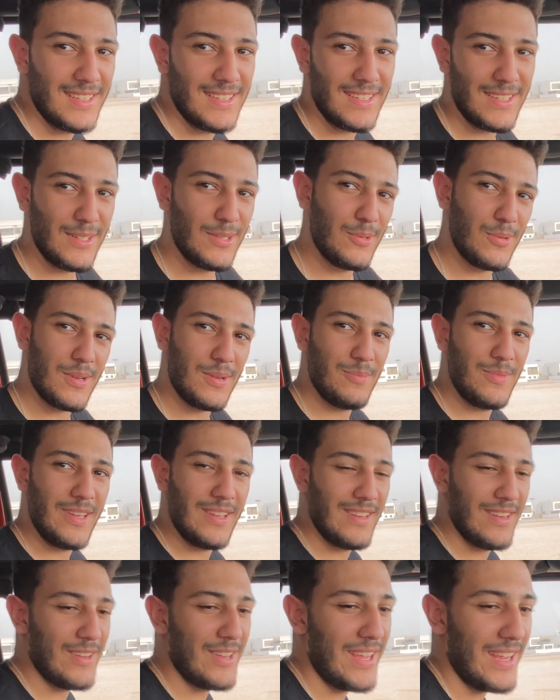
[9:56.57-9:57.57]
what I mean?
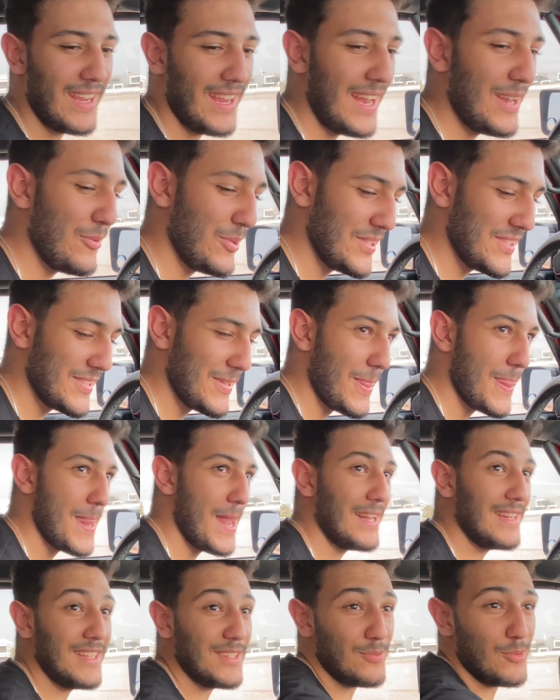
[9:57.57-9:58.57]
Okay, anyways,
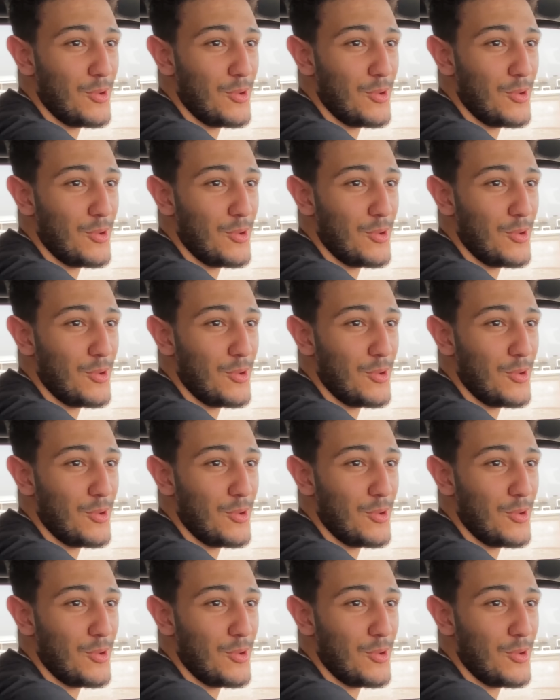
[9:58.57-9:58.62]
and this one